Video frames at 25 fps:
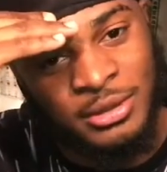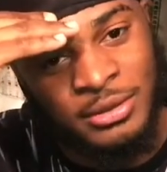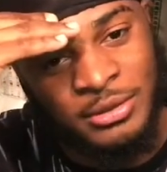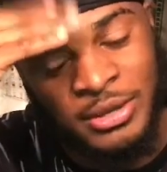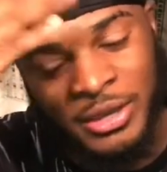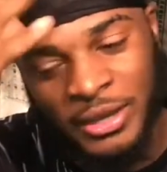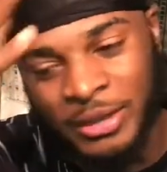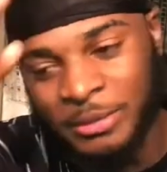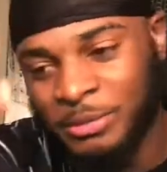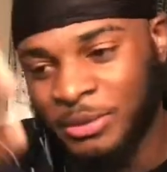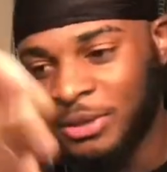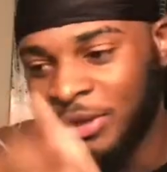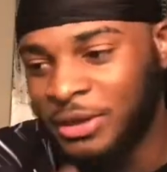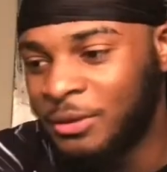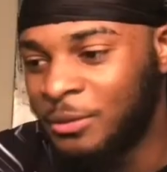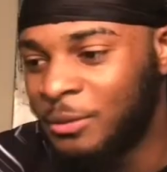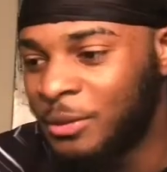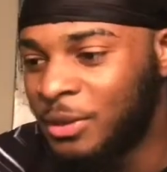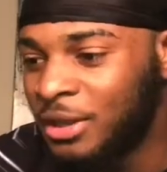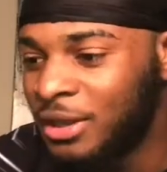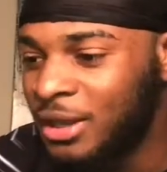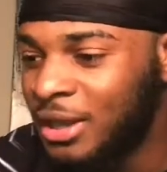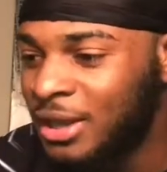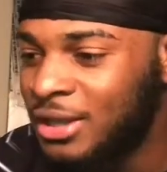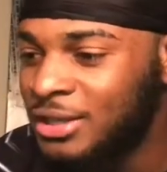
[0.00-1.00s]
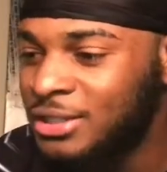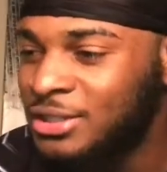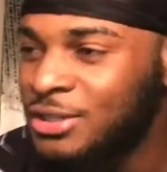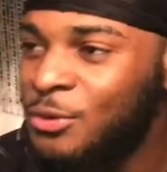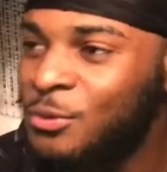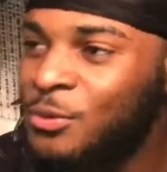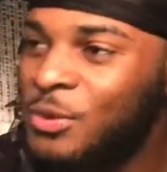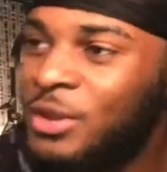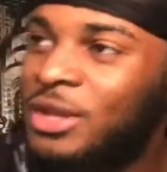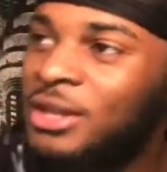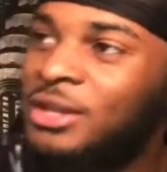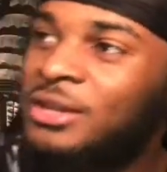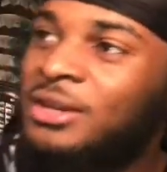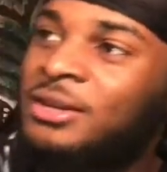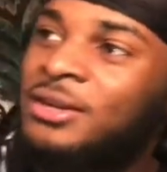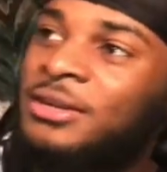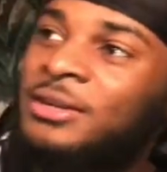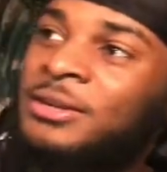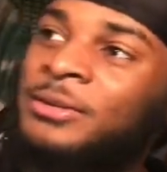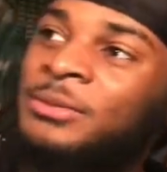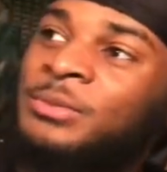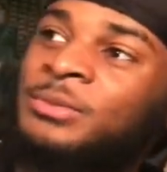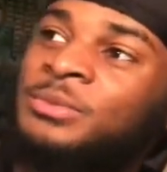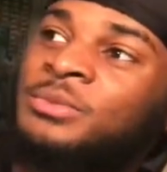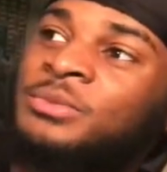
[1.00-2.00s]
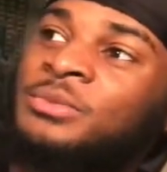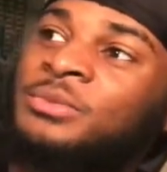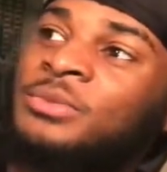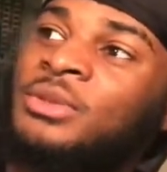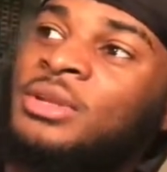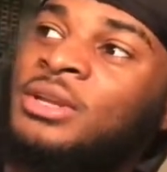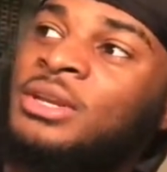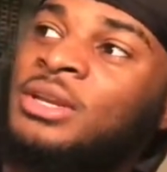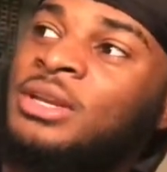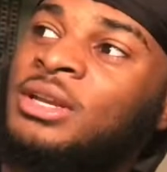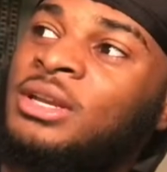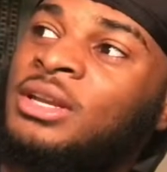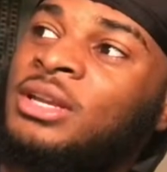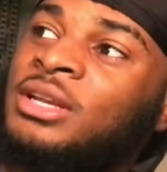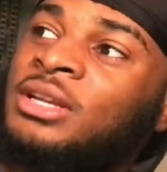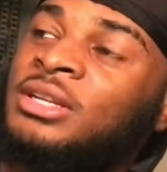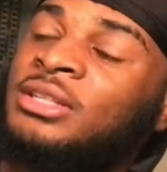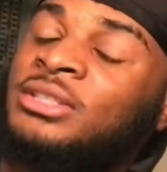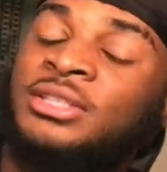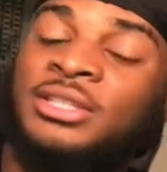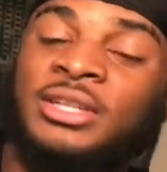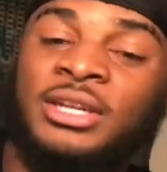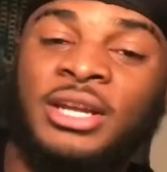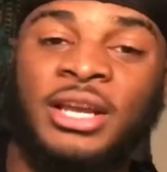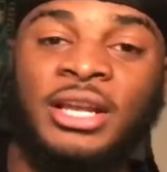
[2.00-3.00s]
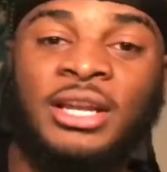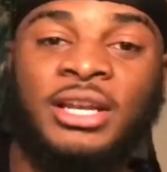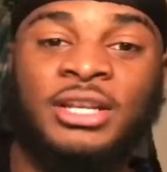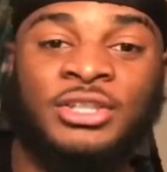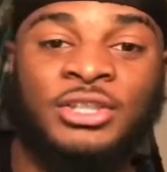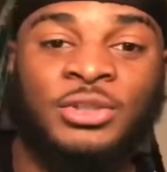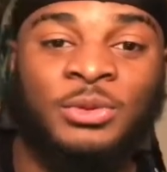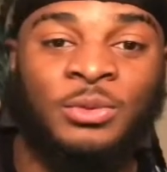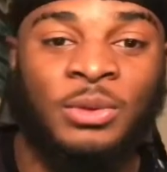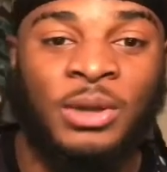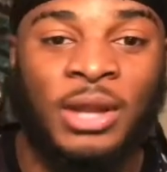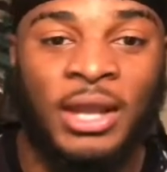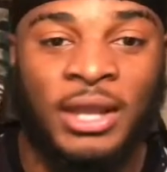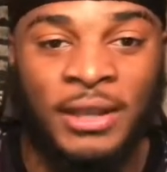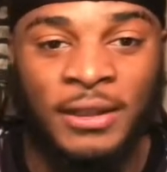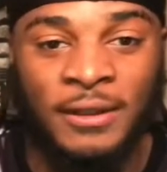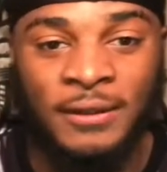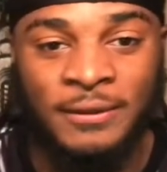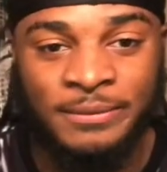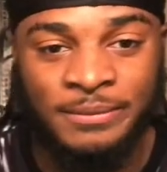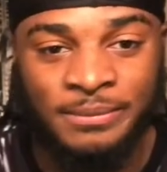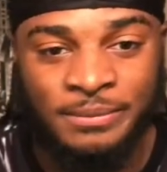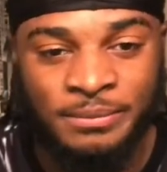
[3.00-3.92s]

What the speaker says: Okay, but anyway, yeah, so we get to the LSU late.